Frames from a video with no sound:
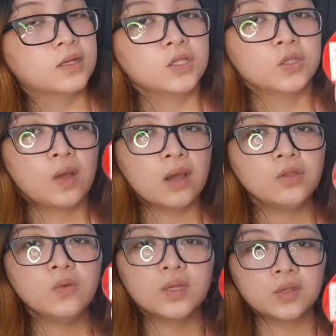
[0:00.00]
So how
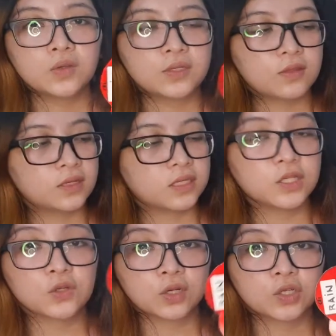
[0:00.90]
do we use this
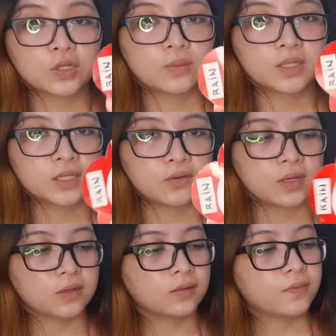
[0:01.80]
instructional
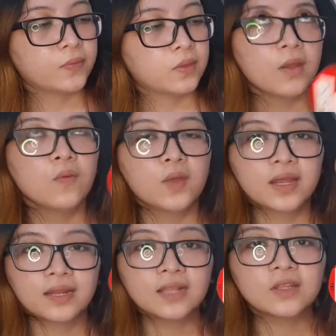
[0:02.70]
material? We
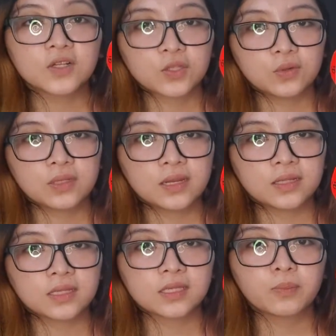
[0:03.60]
can let our
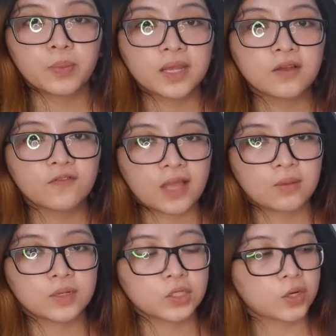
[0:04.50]
students pick a
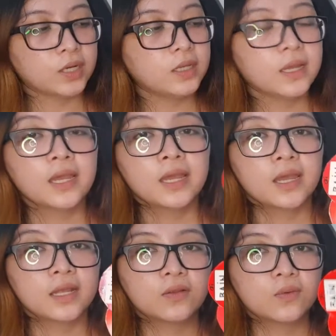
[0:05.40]
flower chart
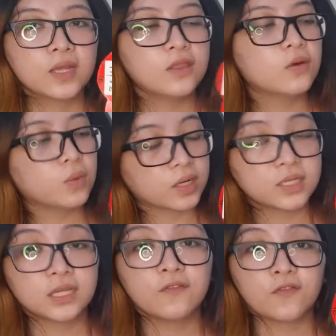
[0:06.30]
and read the
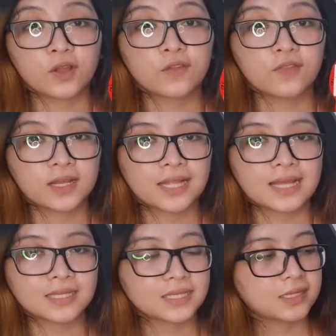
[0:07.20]
words in front of the
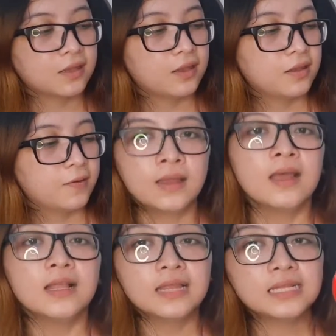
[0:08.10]
class.
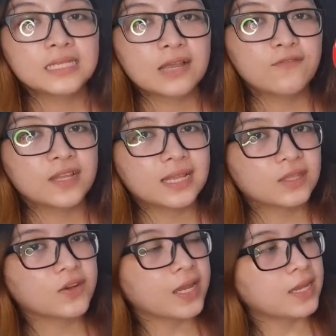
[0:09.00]
Let's have the
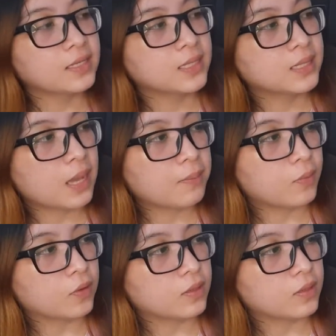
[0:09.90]
letter A as example.